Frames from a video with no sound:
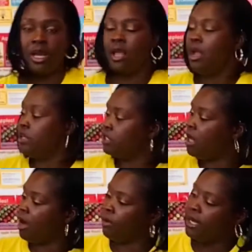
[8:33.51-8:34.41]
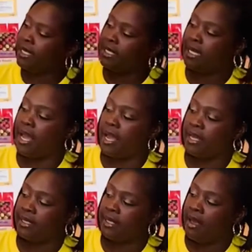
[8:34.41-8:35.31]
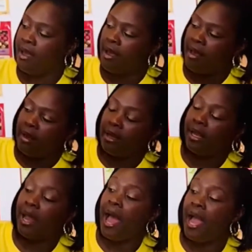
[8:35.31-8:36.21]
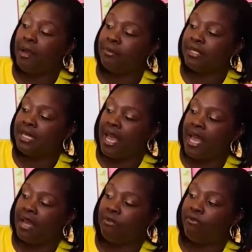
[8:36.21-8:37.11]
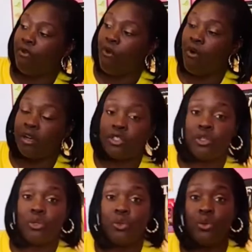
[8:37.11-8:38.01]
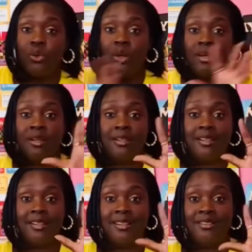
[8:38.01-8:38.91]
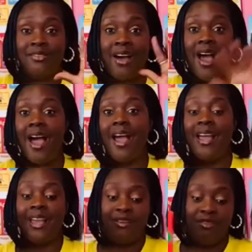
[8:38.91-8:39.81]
So it says, climb said 4 to 5.